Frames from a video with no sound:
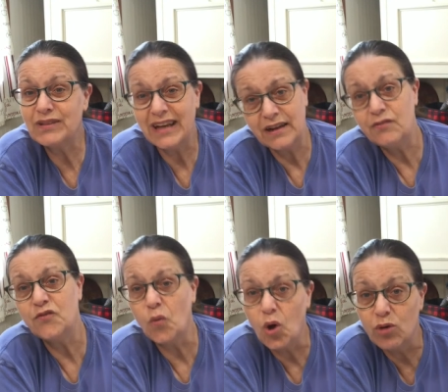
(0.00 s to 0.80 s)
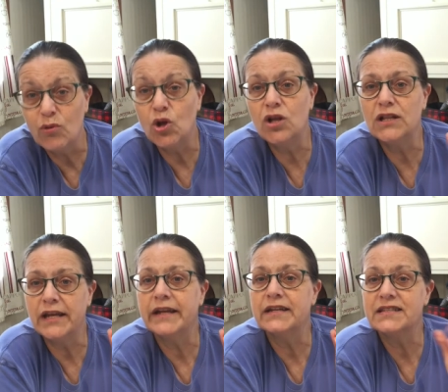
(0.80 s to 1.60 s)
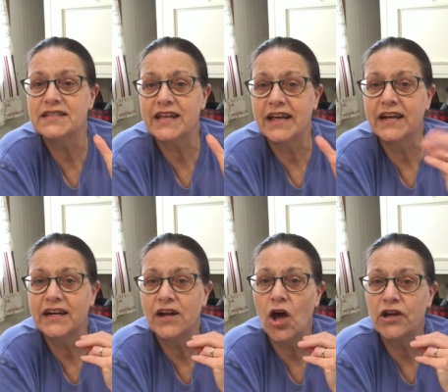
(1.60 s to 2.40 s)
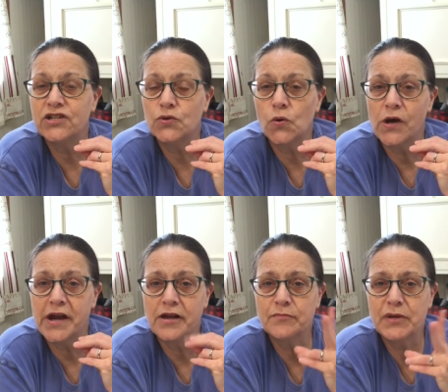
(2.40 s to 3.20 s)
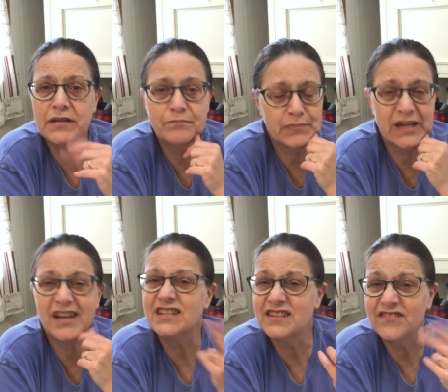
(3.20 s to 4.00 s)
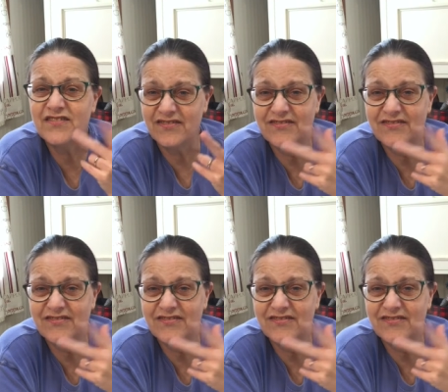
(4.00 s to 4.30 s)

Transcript: kind of formal and it's set in an auditorium, but because of